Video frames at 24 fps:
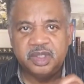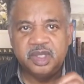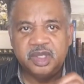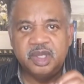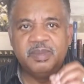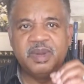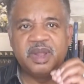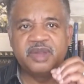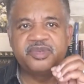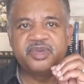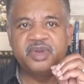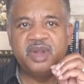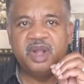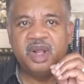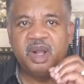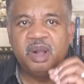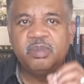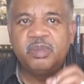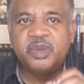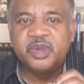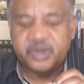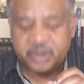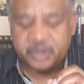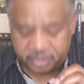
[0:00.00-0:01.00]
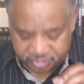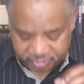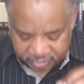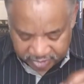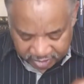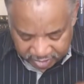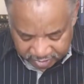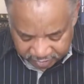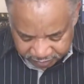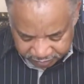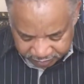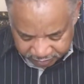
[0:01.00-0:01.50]
You must humble
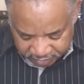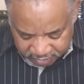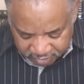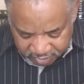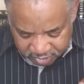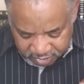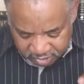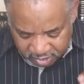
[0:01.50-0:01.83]
yourselves.